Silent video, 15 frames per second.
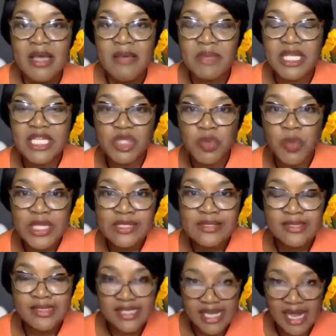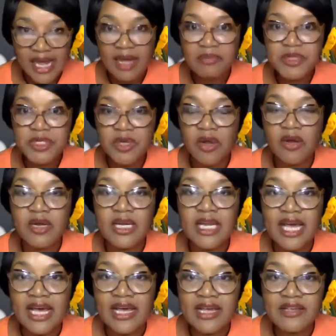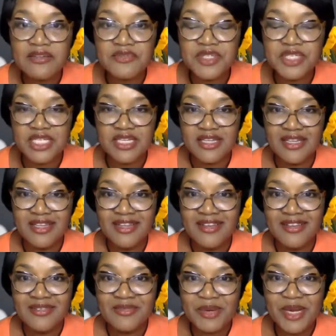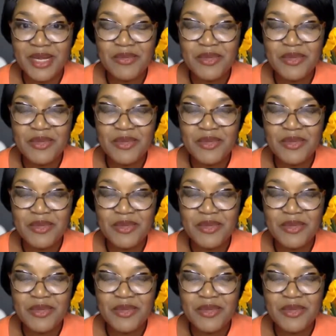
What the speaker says: because we stopped our lives, right?